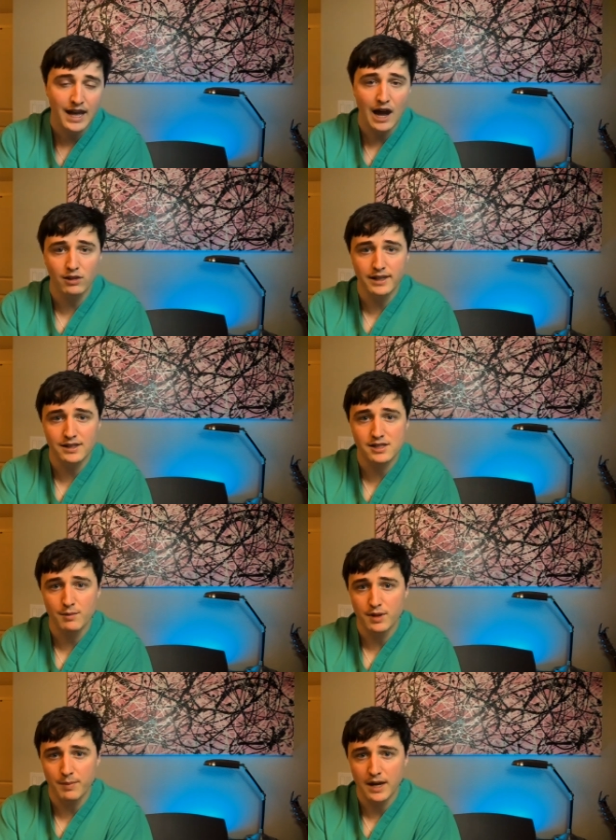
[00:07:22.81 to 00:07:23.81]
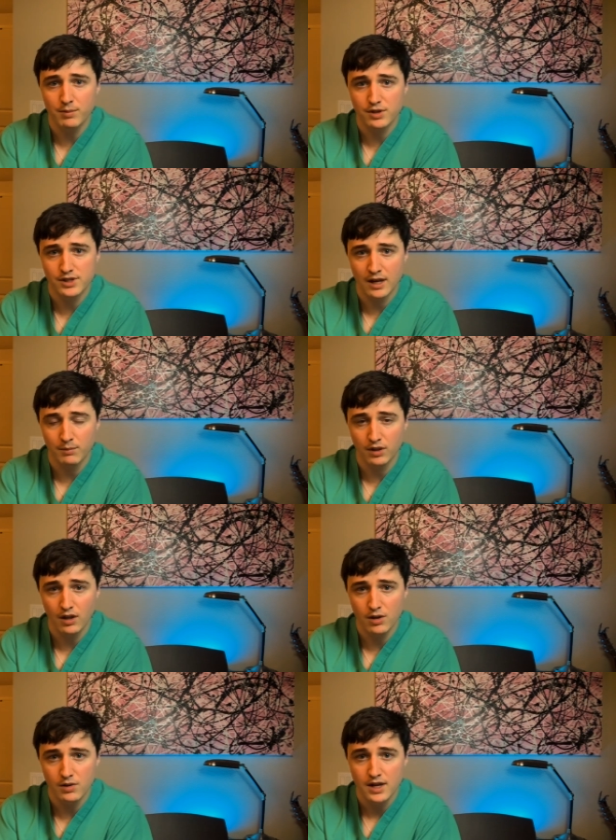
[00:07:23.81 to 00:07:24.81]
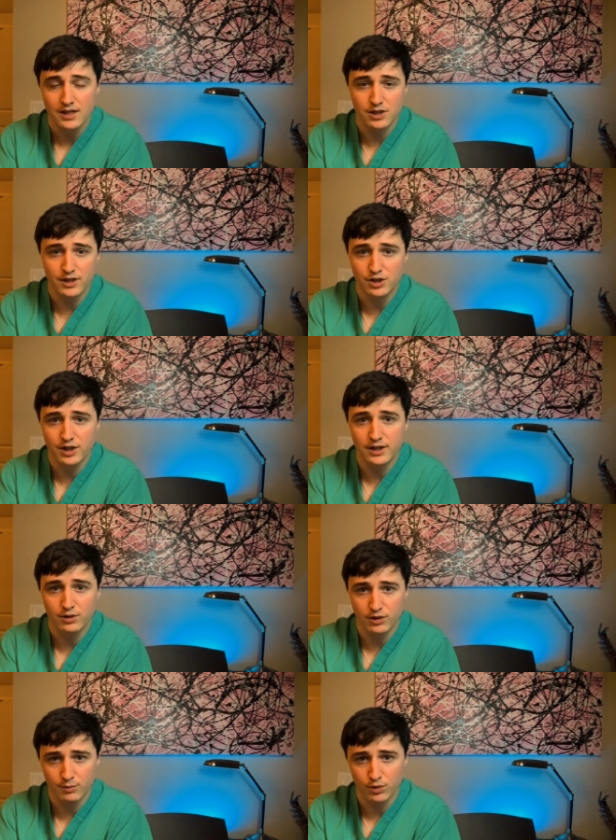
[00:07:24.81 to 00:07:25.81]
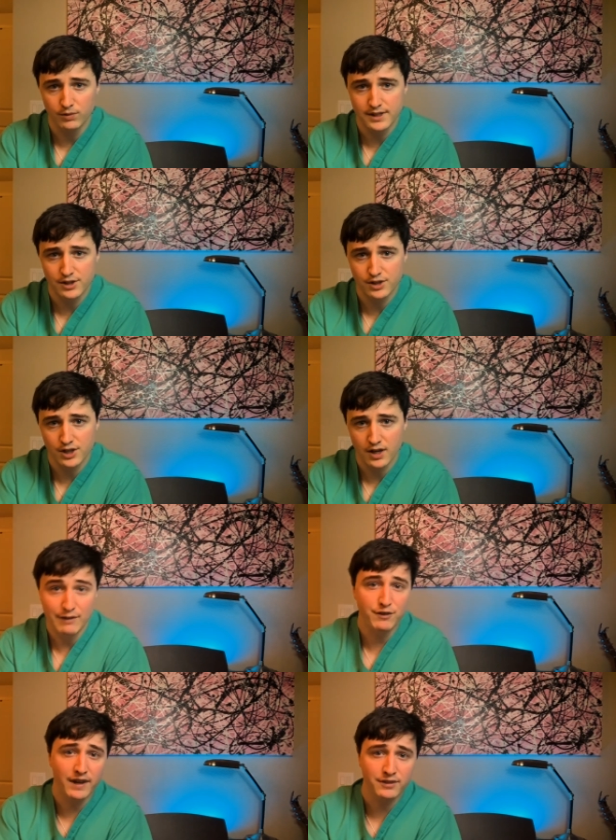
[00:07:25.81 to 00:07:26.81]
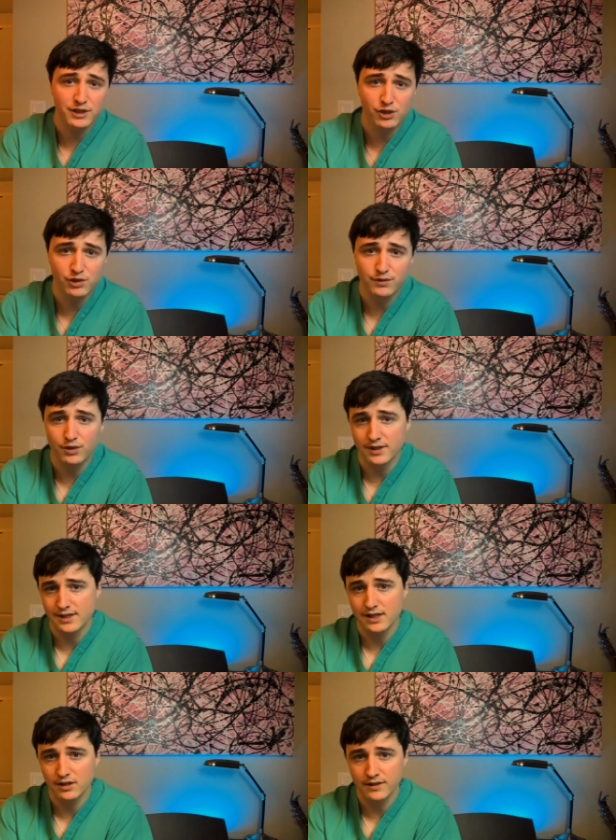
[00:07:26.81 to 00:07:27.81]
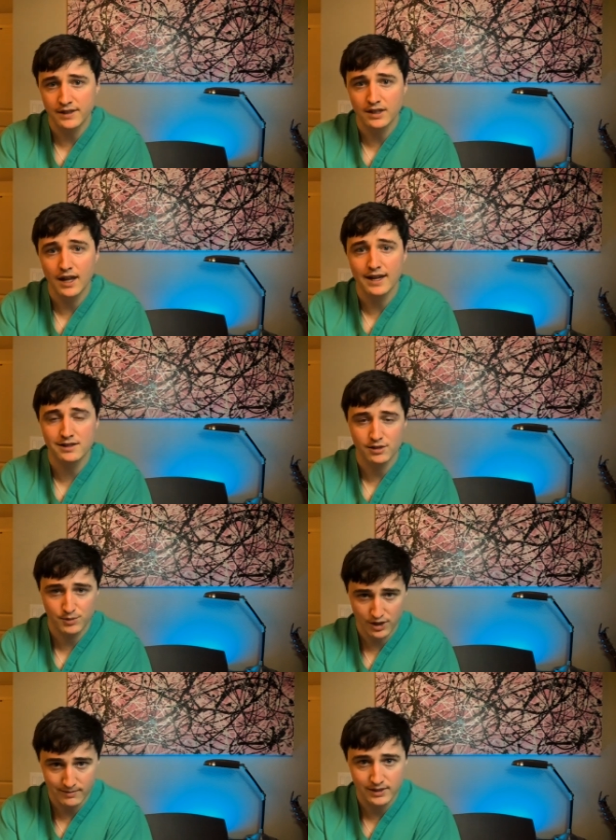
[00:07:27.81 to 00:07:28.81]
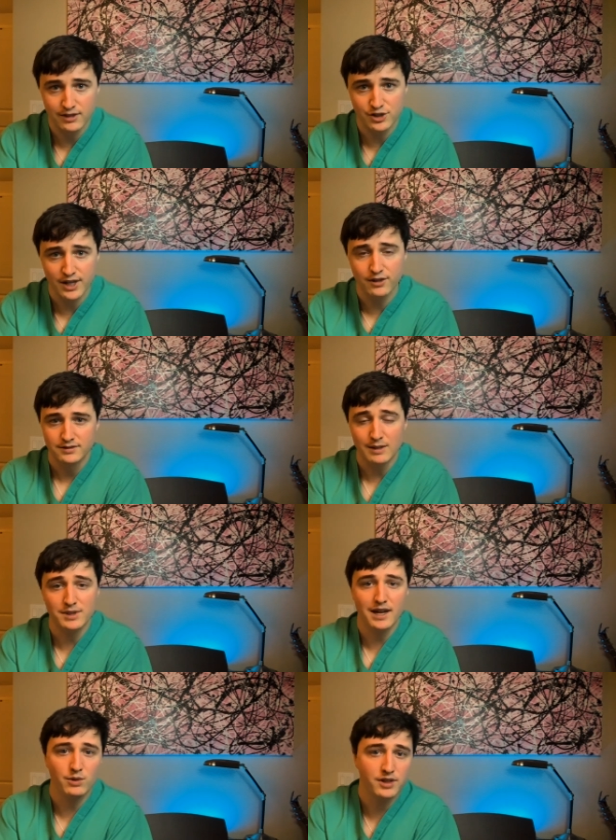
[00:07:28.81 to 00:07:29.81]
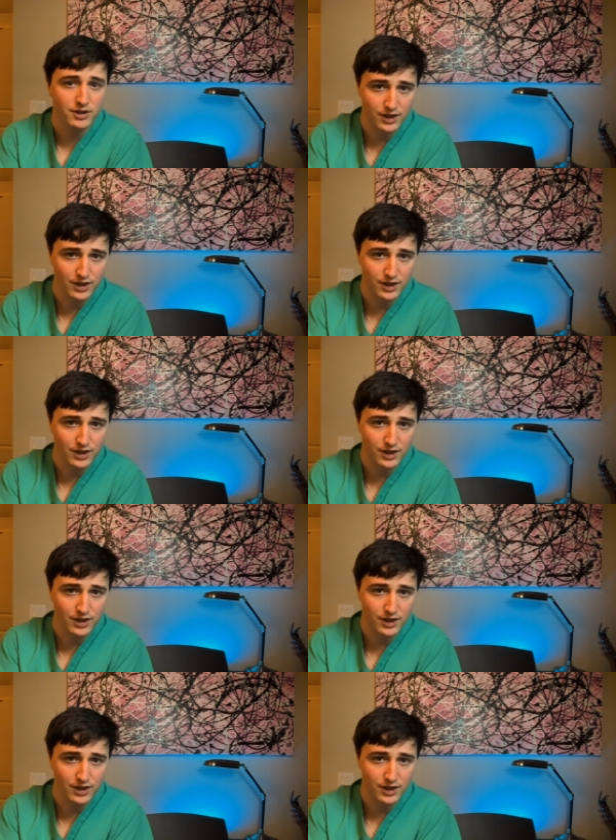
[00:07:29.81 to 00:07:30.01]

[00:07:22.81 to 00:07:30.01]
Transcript: I'll link to some of the papers down below so that you can do a little more research on it. If you found this useful, consider leaving a like and subscribing to the channel. I'm Zach with Dr.